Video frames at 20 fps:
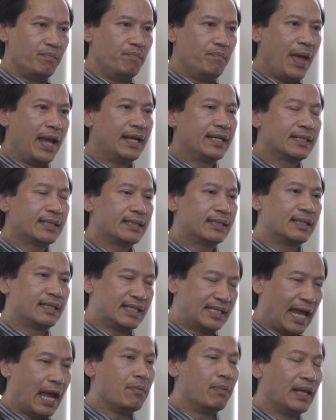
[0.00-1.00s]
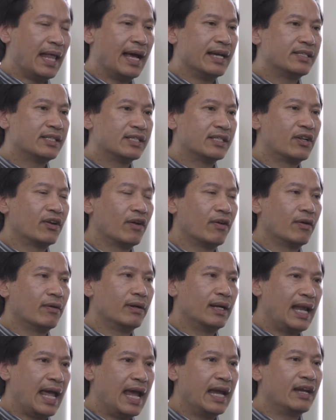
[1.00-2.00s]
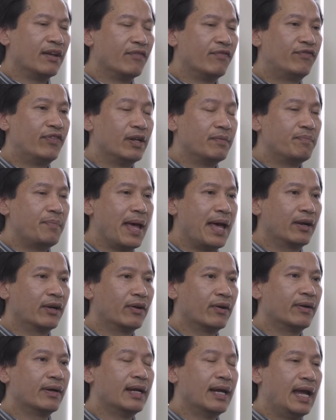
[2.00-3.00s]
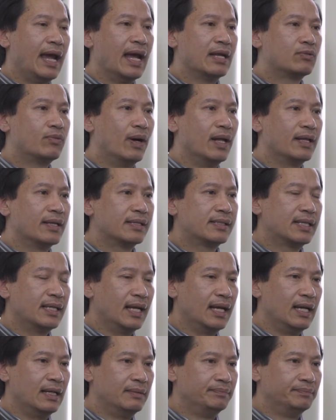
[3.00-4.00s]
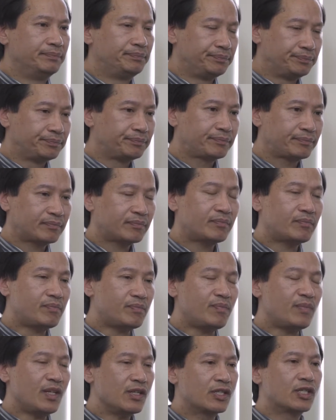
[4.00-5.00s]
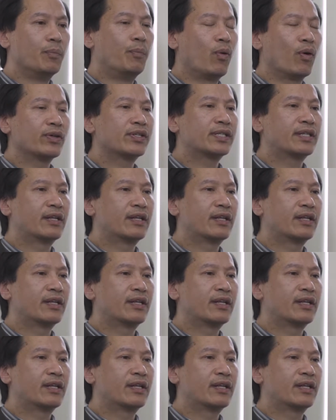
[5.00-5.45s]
stabilizes their leg and foot better, as well as supports